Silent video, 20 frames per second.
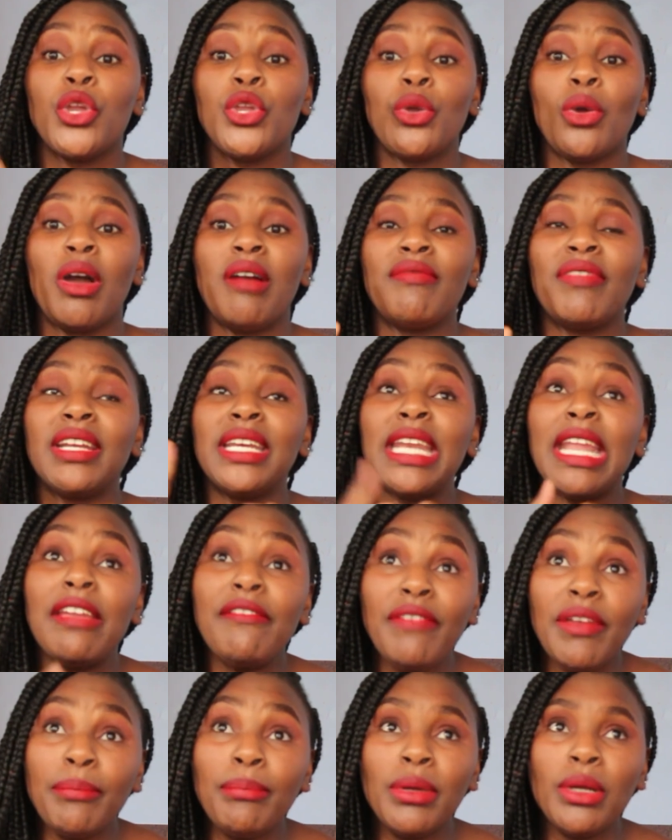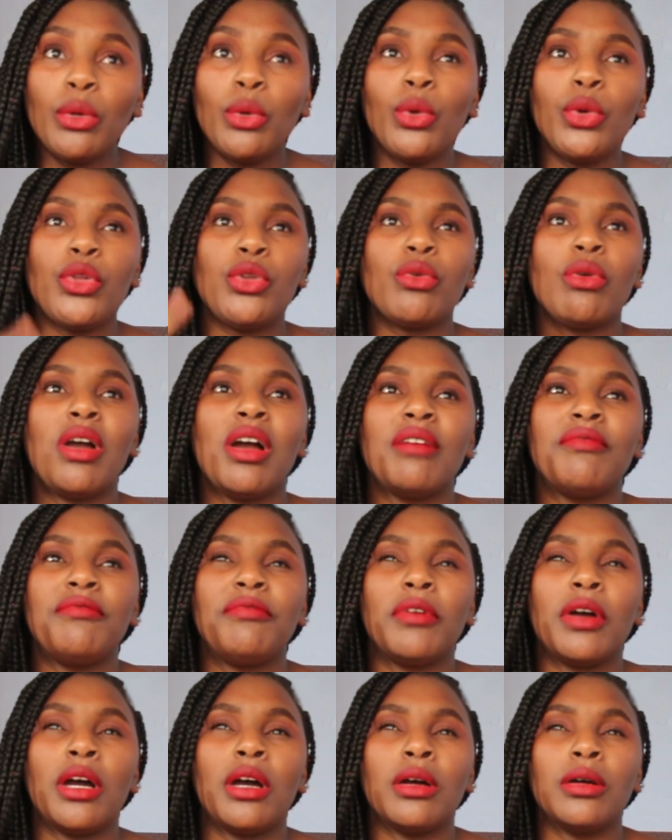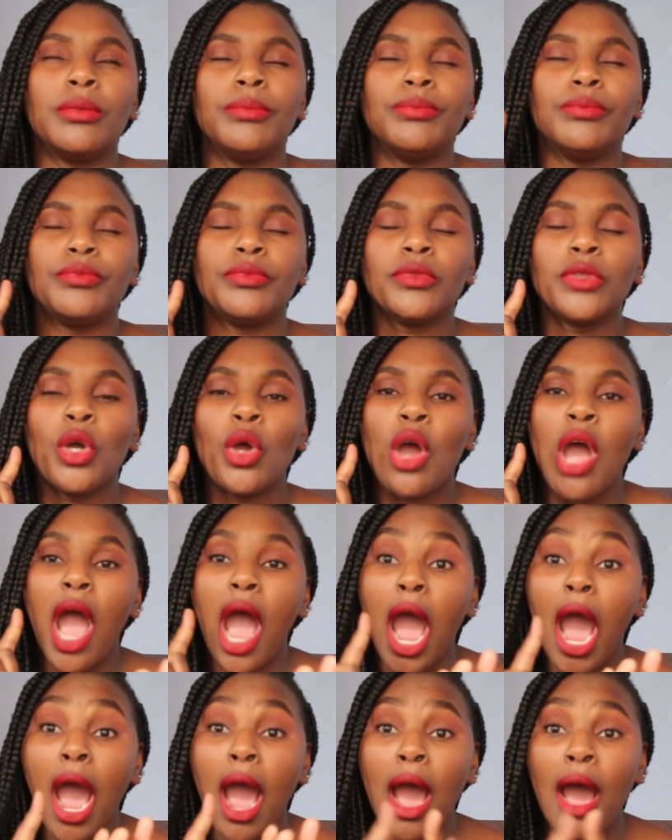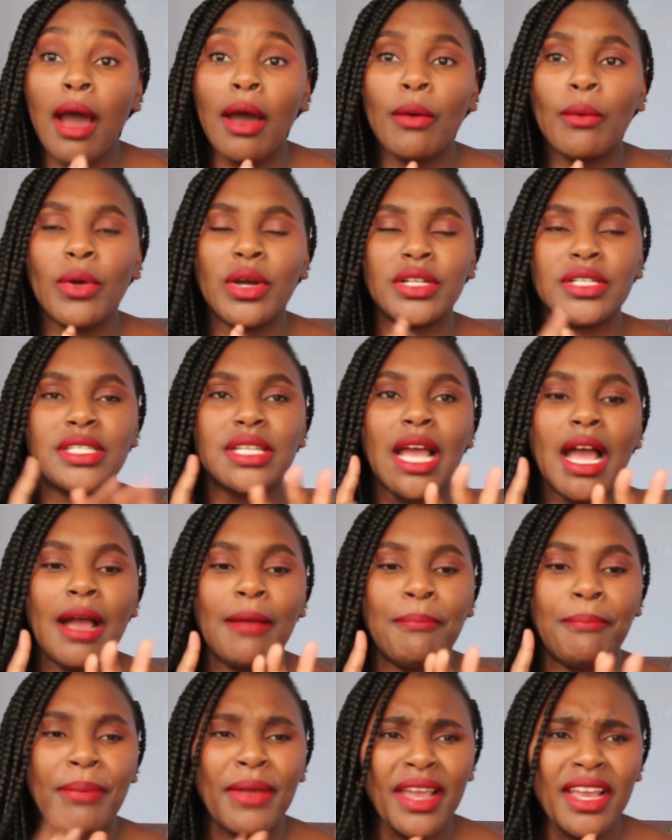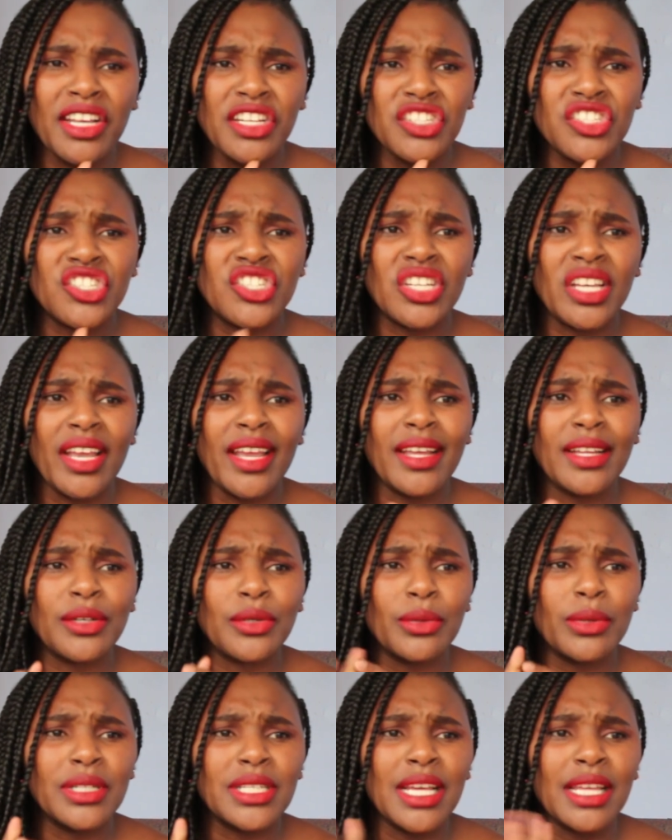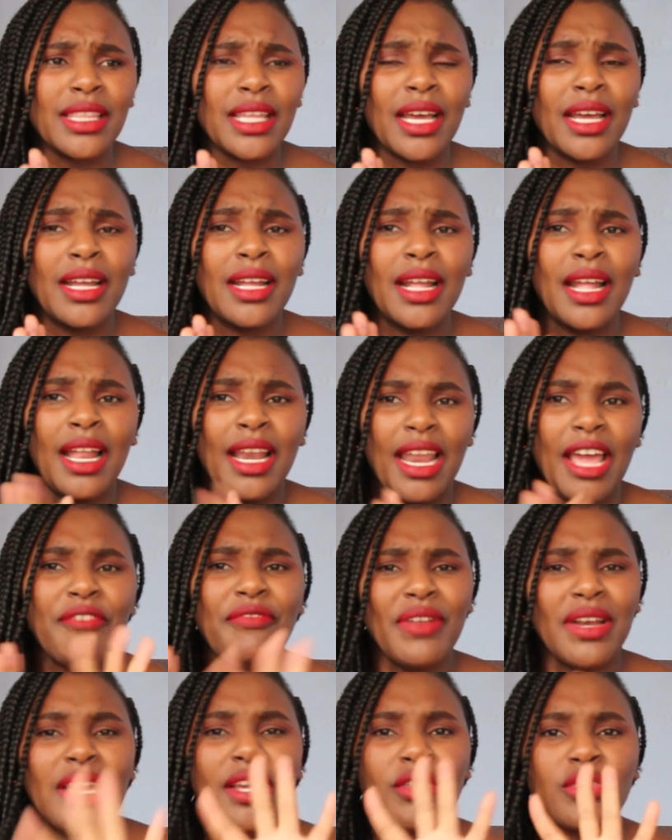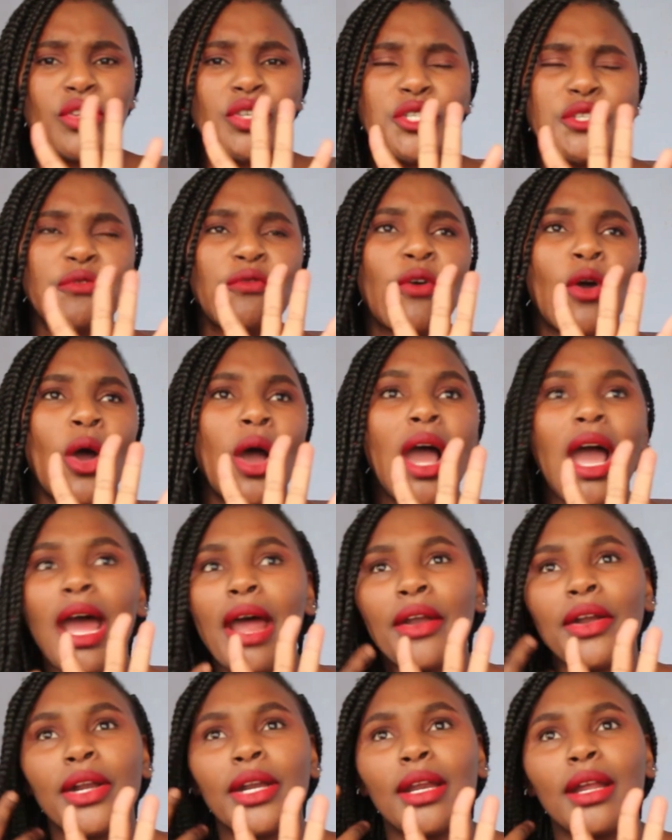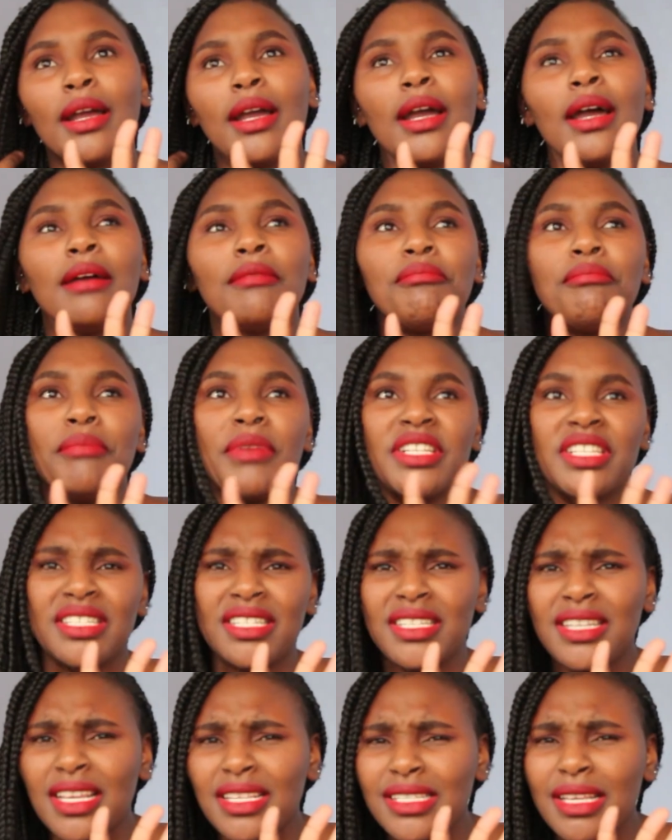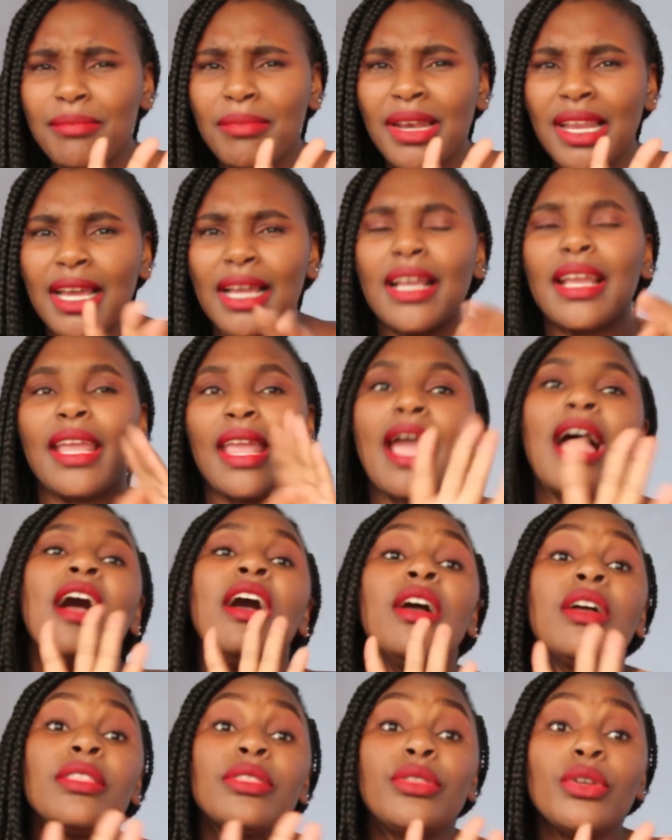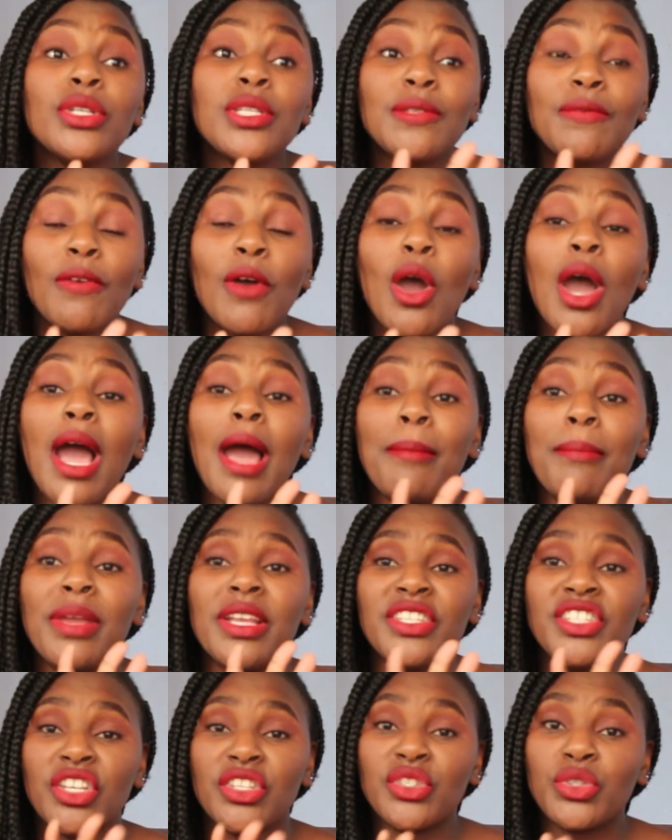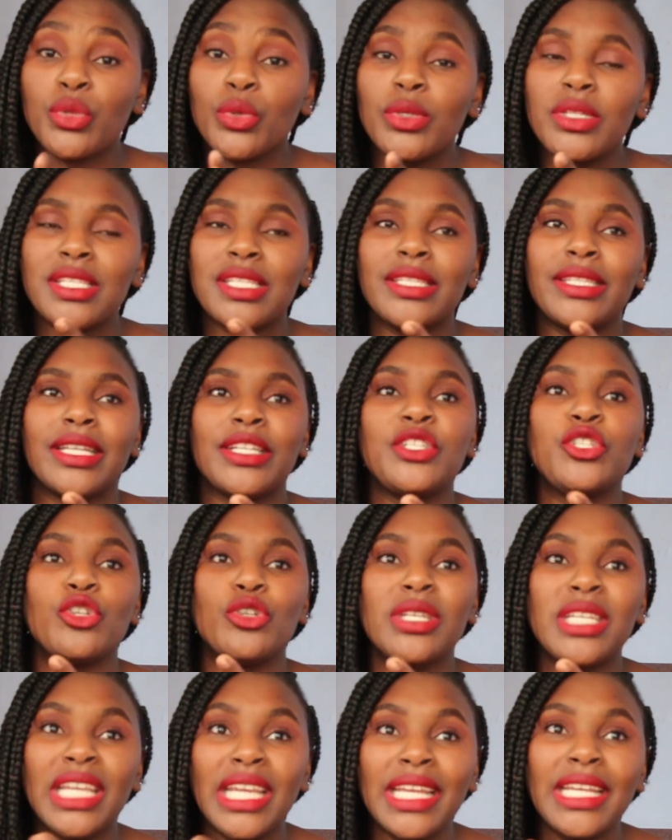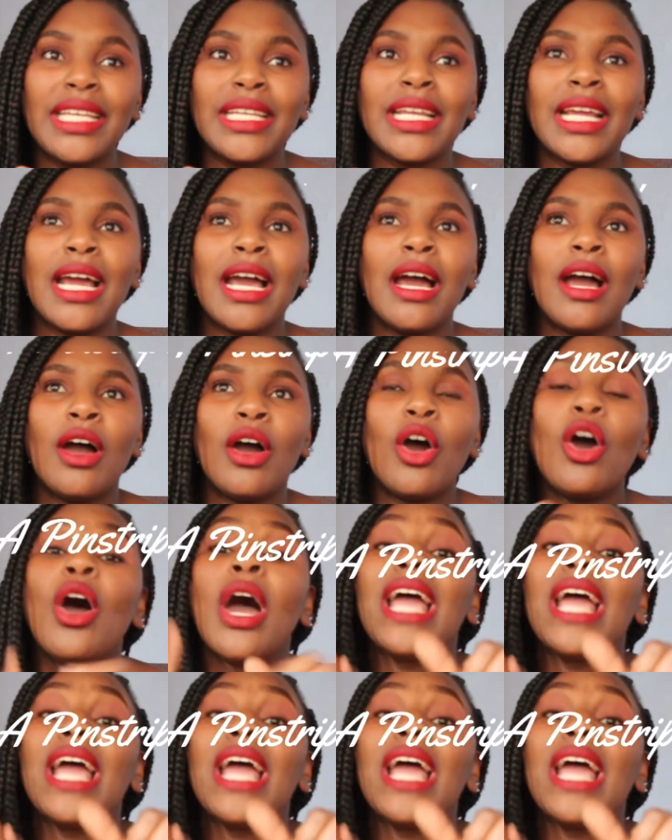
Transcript: you have a navy blue, you have a beige, and what other? I feel like those 4 are did I say black? Yeah, those 4 are major suits that you need. Oh,